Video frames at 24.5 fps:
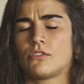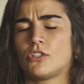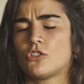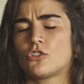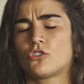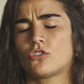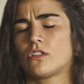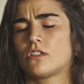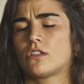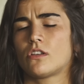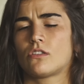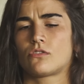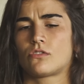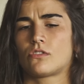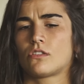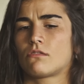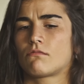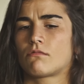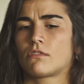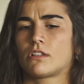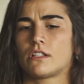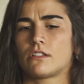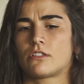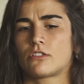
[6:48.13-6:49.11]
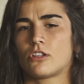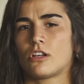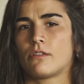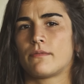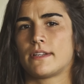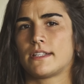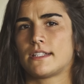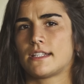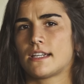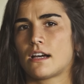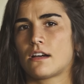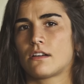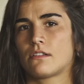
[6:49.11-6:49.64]
Usually those don't really slow me
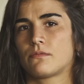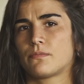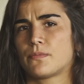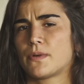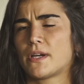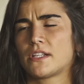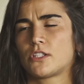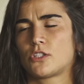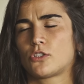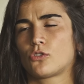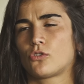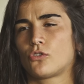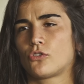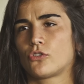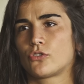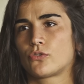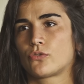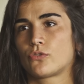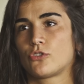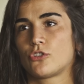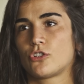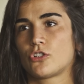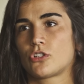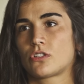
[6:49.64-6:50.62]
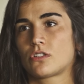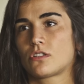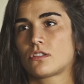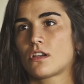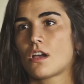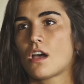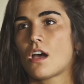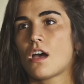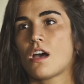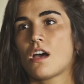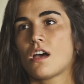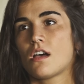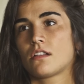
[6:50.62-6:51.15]
down. My shoulders are just
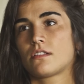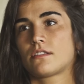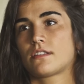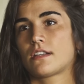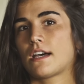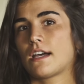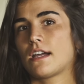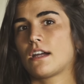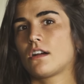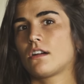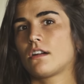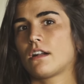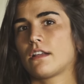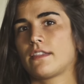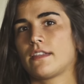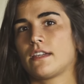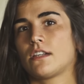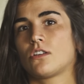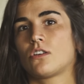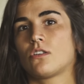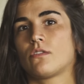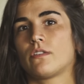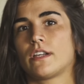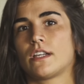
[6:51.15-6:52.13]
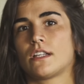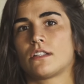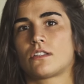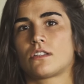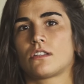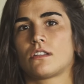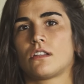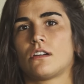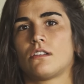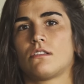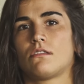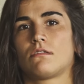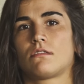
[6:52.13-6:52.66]
tired, I think, going into
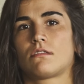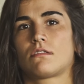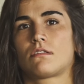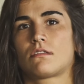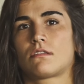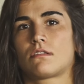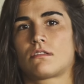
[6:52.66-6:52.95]
those.